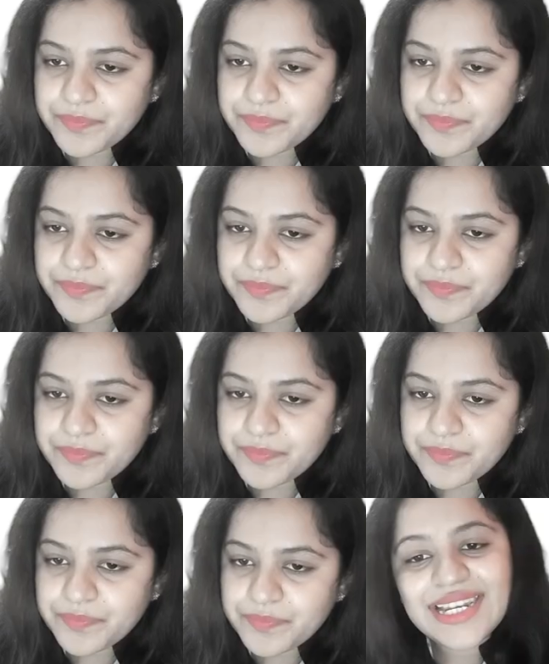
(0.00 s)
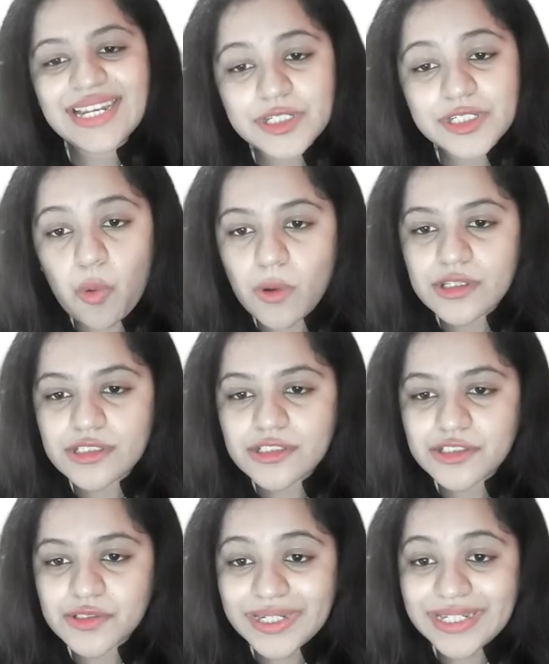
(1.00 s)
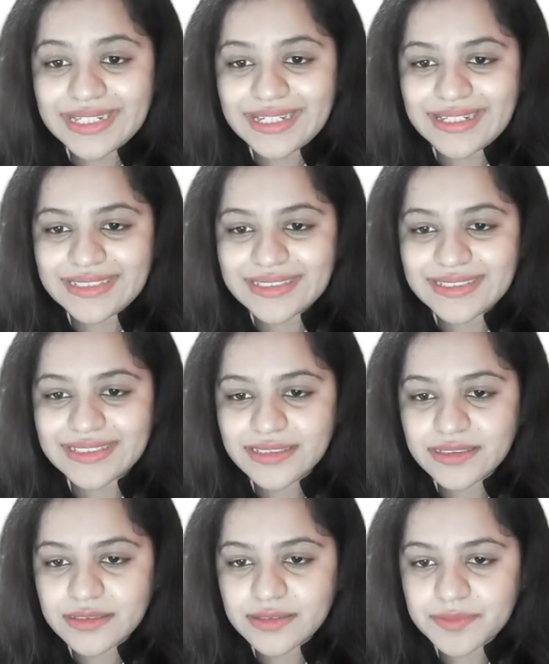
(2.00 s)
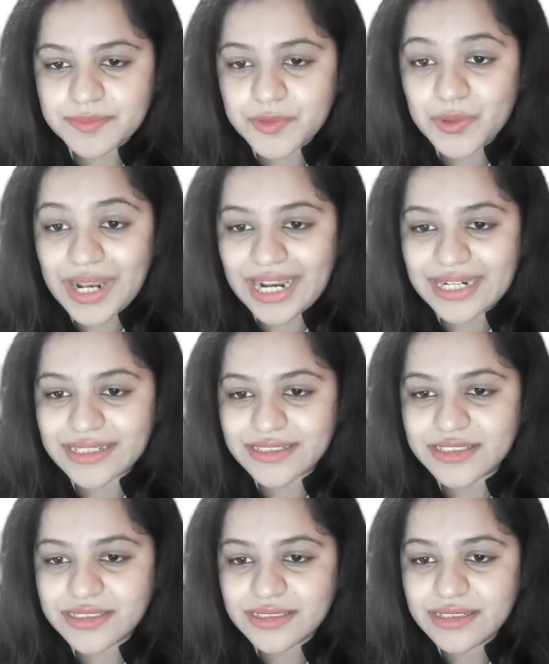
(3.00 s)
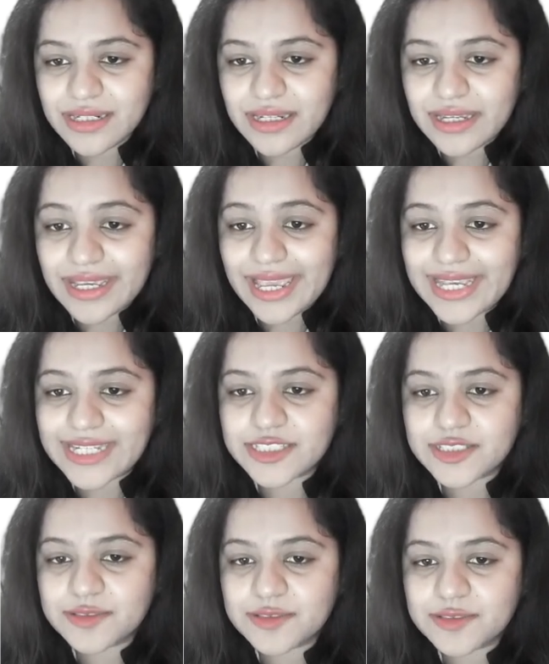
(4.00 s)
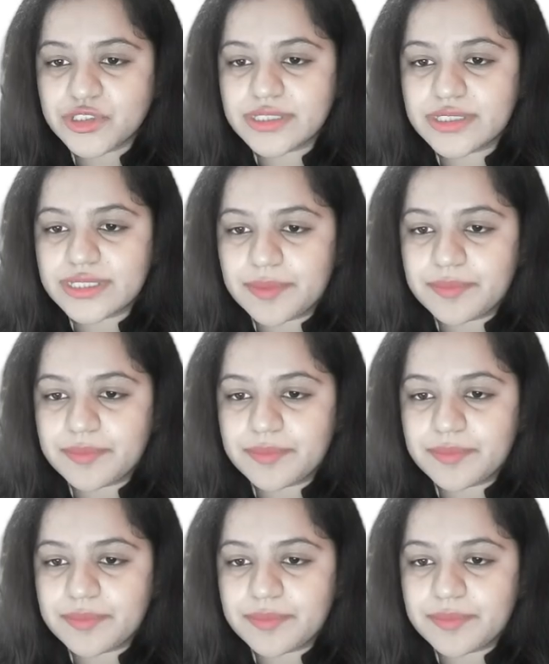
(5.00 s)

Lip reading: and adjuvant also increases your antigen exposure time.